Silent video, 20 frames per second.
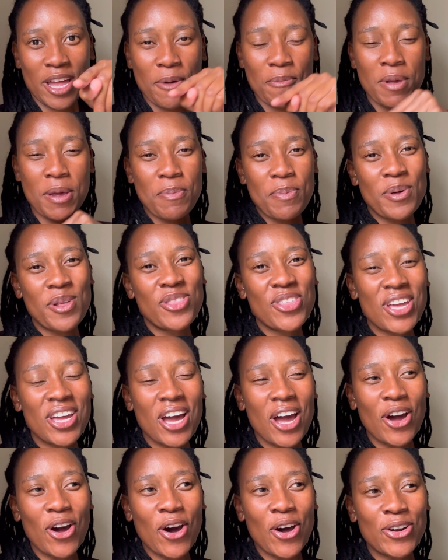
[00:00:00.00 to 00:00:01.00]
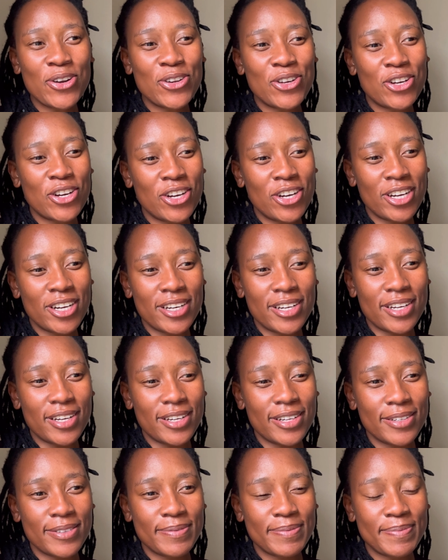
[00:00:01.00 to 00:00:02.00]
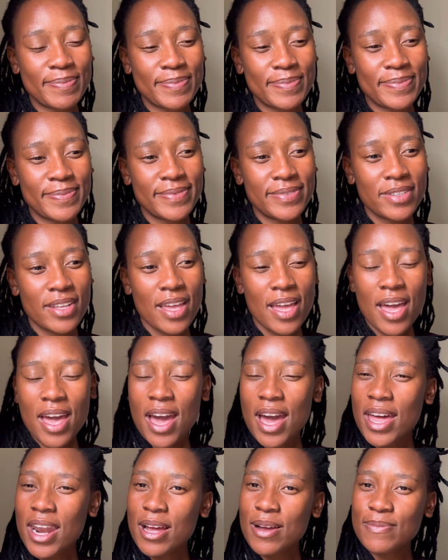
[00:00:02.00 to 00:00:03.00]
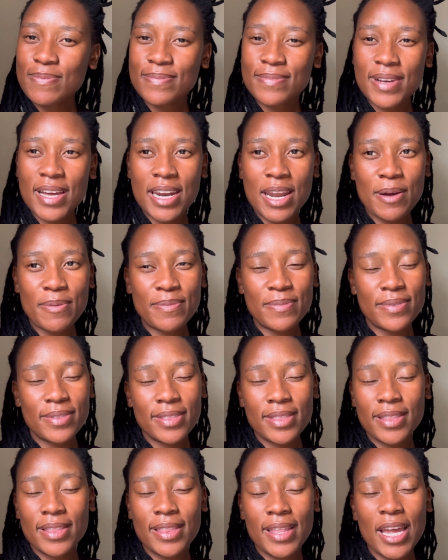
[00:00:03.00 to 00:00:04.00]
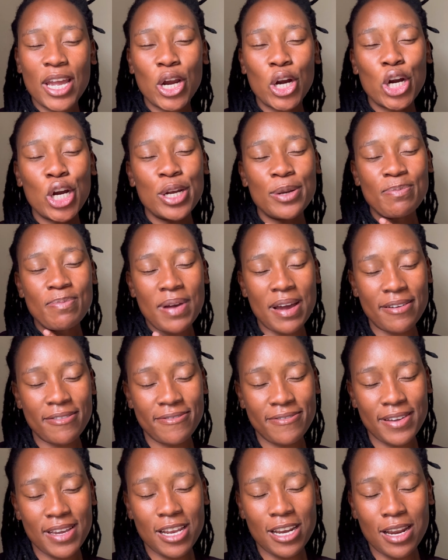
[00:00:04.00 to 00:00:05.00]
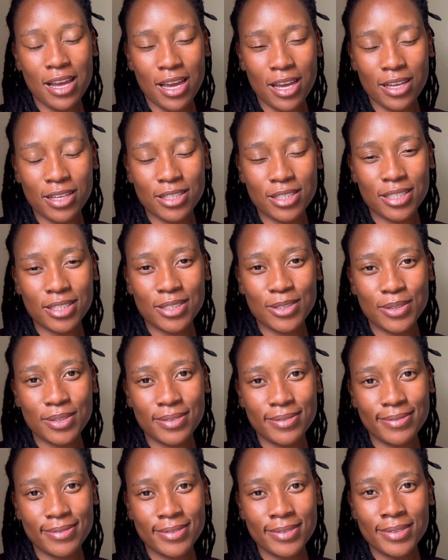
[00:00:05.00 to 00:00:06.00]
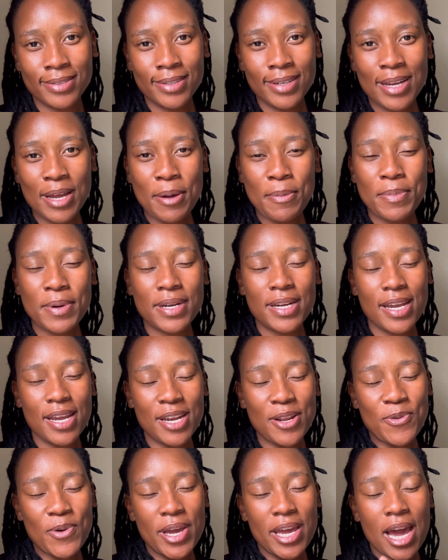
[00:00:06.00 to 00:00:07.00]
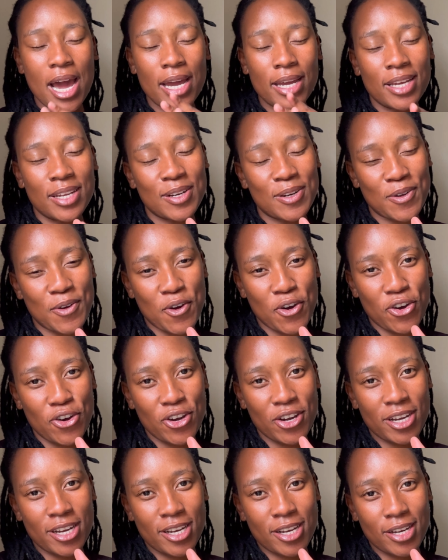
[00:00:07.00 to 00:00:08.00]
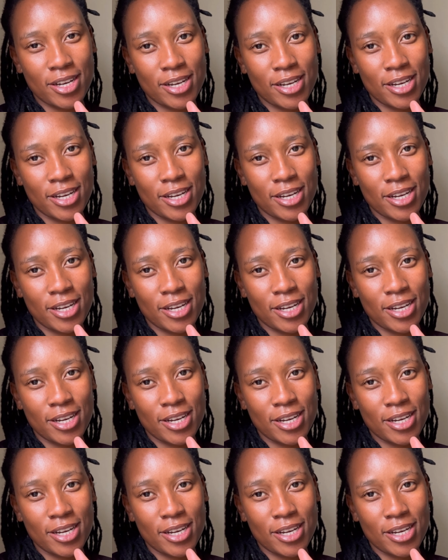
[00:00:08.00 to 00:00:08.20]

People think I can't cook. And I'm, and I'm, they hurt my feelings. But anyway, I can cook.